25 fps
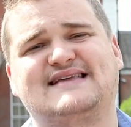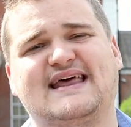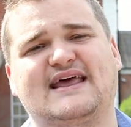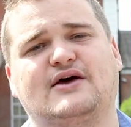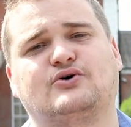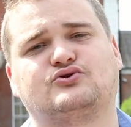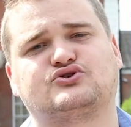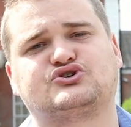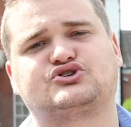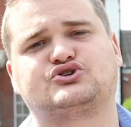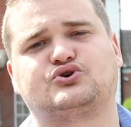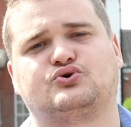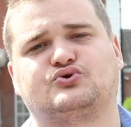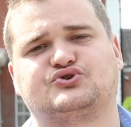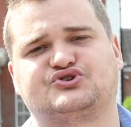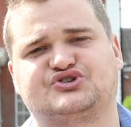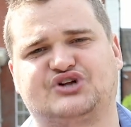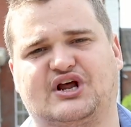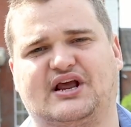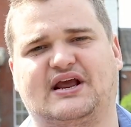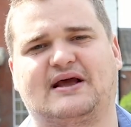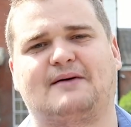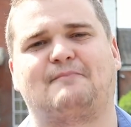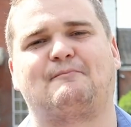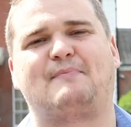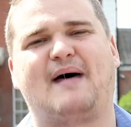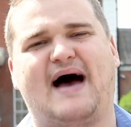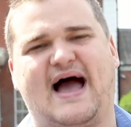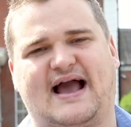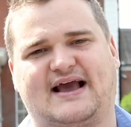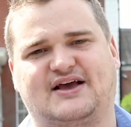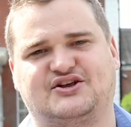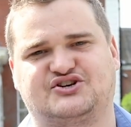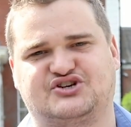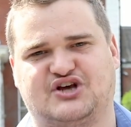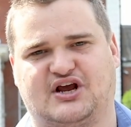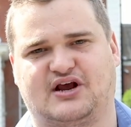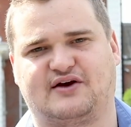deal sourcing and
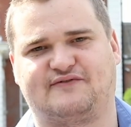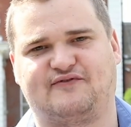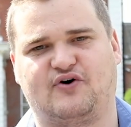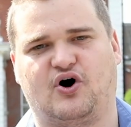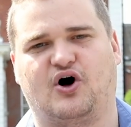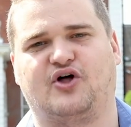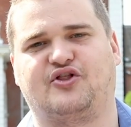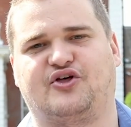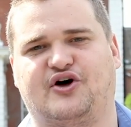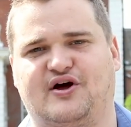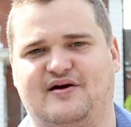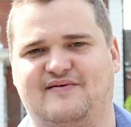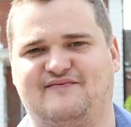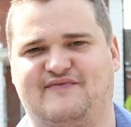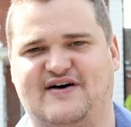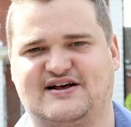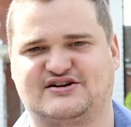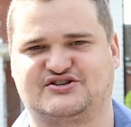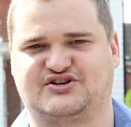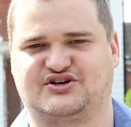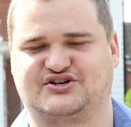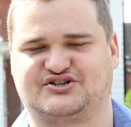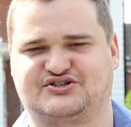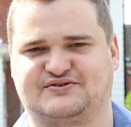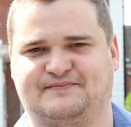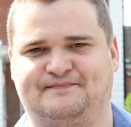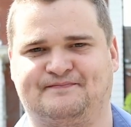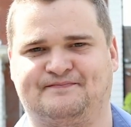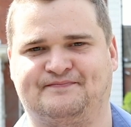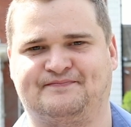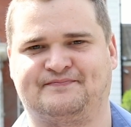packaging for other investors.